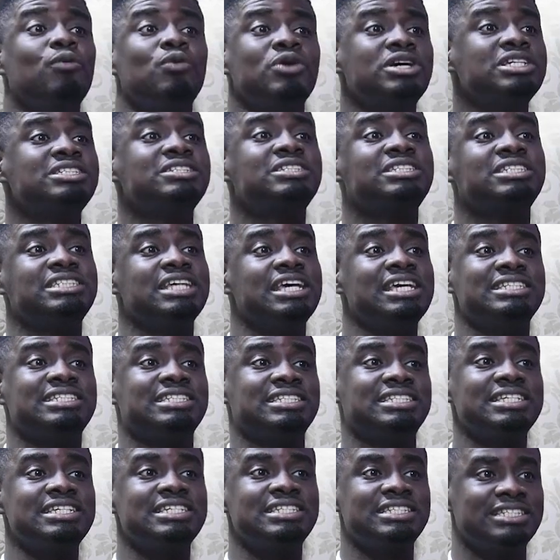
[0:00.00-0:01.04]
it was mm-hmm. a
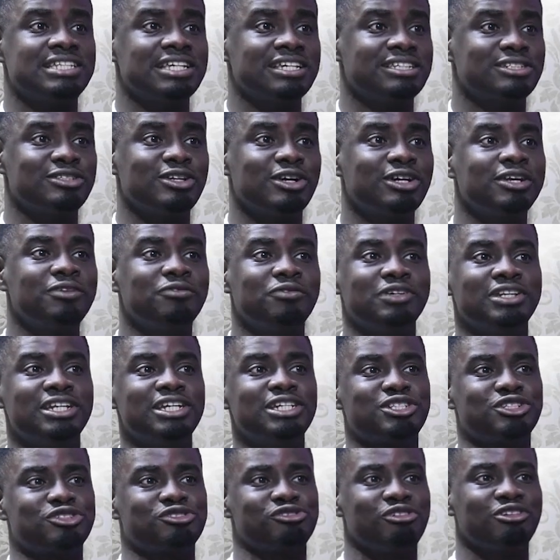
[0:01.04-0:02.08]
C6 not even
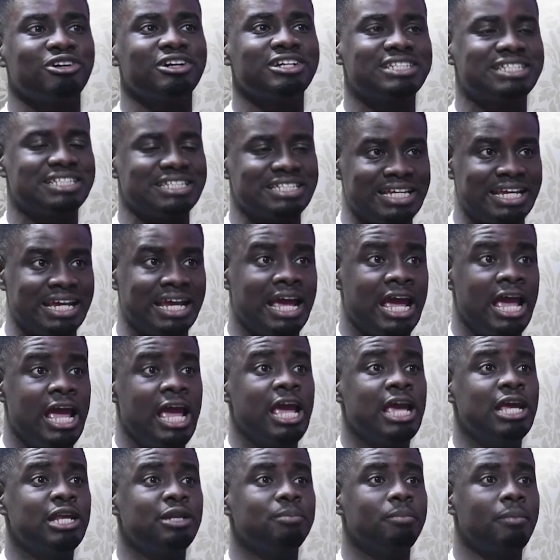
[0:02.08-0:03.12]
a strong C
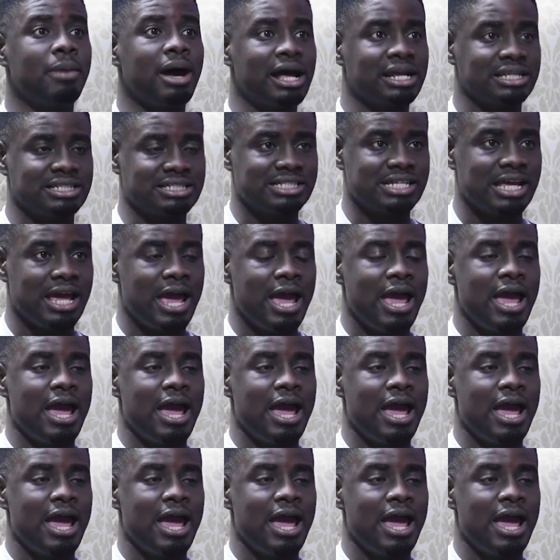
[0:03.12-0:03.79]
in maths